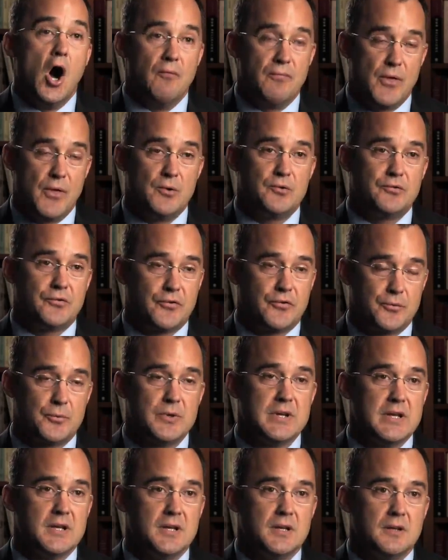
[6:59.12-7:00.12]
Of those
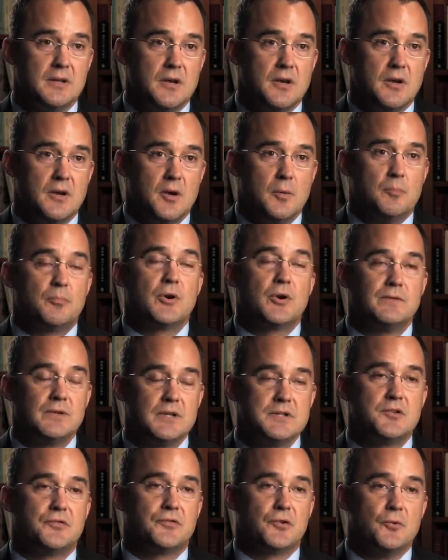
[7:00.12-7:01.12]
three,
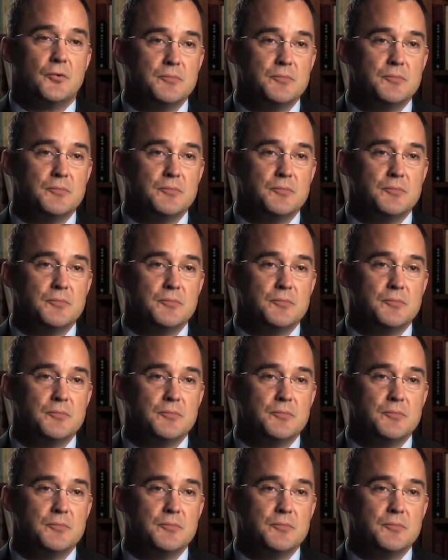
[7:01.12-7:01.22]
privileges